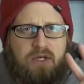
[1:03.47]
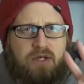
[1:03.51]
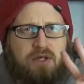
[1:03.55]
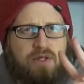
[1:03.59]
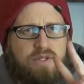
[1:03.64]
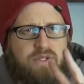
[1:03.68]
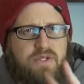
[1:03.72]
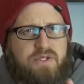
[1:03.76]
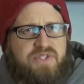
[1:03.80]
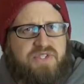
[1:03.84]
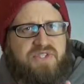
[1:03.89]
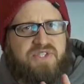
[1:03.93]

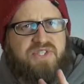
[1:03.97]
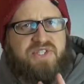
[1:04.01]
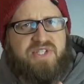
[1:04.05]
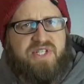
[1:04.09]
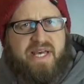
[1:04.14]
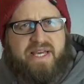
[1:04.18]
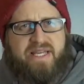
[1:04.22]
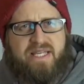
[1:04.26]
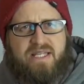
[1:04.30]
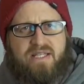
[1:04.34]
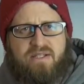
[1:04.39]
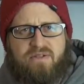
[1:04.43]
The
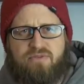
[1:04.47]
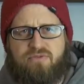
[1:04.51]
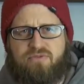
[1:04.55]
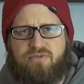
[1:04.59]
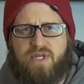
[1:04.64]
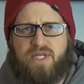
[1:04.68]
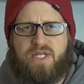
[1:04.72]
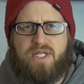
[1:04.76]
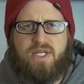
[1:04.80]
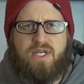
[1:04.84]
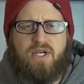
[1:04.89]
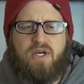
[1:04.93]
second
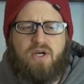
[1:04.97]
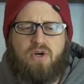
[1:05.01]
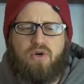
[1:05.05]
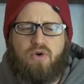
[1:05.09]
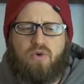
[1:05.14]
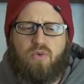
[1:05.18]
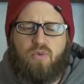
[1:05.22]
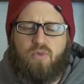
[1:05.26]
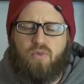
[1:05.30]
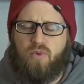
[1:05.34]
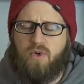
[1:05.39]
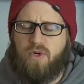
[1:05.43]

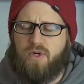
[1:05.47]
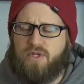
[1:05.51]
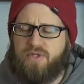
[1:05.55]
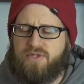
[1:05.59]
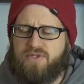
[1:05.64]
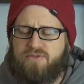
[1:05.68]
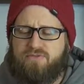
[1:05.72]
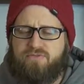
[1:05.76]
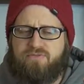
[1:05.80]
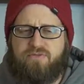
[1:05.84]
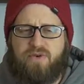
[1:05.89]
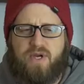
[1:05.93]
video
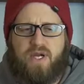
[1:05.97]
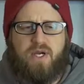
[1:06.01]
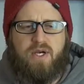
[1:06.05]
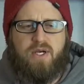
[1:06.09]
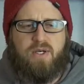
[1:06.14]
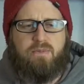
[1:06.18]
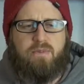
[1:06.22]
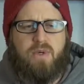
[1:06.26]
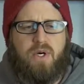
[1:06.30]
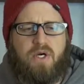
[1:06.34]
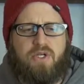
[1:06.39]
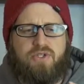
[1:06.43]
was
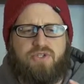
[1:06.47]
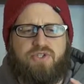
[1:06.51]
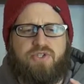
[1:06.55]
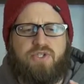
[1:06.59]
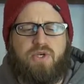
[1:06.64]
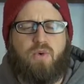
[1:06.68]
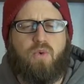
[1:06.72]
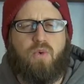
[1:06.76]
very much